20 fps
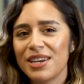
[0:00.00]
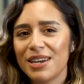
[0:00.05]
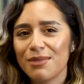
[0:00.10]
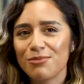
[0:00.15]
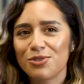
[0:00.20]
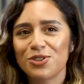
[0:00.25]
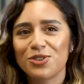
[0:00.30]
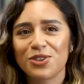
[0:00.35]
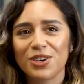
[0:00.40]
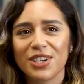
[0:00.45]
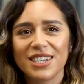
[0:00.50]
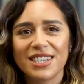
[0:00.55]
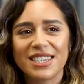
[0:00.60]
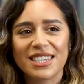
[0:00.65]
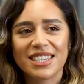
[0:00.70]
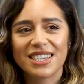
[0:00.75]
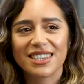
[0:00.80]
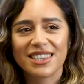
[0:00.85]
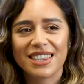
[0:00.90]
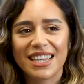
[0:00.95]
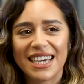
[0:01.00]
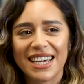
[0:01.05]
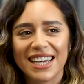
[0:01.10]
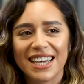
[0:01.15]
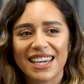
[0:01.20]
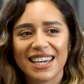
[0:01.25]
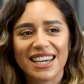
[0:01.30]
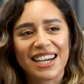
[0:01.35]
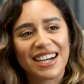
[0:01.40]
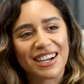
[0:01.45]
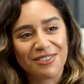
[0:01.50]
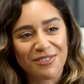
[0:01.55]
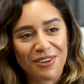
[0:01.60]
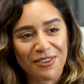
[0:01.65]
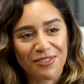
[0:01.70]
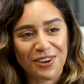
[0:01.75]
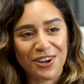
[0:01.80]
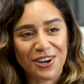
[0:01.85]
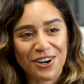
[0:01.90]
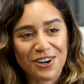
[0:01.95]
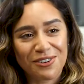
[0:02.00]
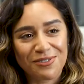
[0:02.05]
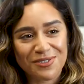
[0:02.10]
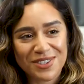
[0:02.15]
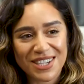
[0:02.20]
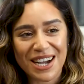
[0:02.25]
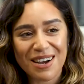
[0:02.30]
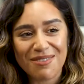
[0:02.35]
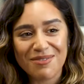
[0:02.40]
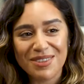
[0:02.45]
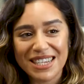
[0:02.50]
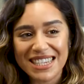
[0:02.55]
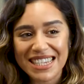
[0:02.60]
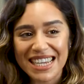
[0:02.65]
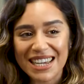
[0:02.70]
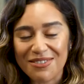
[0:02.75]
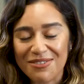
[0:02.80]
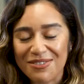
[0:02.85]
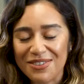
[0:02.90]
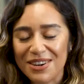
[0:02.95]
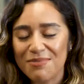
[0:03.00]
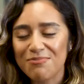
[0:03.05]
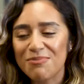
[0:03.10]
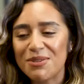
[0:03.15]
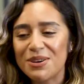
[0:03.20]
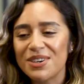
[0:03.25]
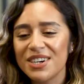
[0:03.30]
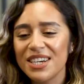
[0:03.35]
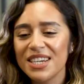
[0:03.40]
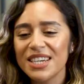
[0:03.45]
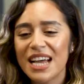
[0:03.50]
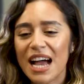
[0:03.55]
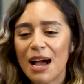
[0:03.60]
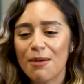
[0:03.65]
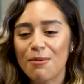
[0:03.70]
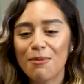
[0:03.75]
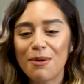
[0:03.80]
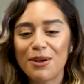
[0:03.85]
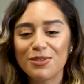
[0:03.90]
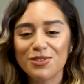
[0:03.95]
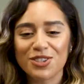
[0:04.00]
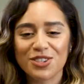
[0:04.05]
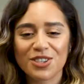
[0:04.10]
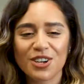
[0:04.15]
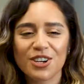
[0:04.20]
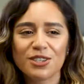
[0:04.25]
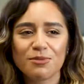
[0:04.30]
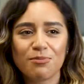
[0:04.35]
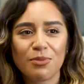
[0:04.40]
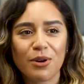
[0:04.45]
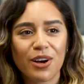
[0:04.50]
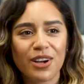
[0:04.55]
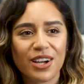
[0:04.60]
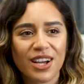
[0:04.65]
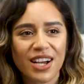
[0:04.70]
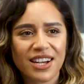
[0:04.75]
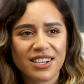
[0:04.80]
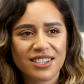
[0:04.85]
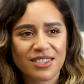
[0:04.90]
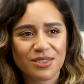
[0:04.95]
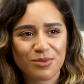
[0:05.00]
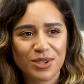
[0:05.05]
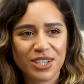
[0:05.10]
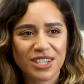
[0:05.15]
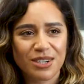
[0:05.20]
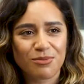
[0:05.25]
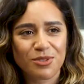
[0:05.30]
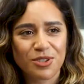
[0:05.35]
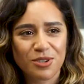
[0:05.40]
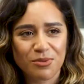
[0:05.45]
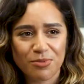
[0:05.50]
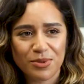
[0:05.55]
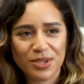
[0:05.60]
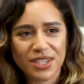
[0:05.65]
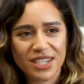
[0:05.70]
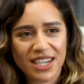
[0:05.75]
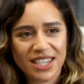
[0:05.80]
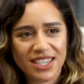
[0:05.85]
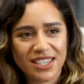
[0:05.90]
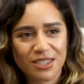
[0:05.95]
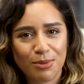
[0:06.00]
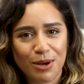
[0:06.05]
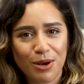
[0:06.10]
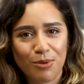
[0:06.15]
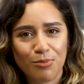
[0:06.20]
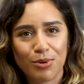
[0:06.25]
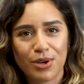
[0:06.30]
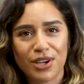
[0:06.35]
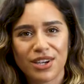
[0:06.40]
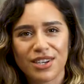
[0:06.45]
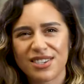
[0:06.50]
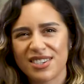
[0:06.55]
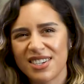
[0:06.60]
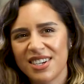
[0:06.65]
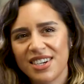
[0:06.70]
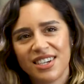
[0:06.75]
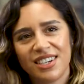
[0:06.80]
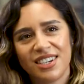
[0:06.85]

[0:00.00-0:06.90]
And I'm struggling to think if I've got enough time in the day for it. But I'm about to start a podcast, which I'm super excited about because,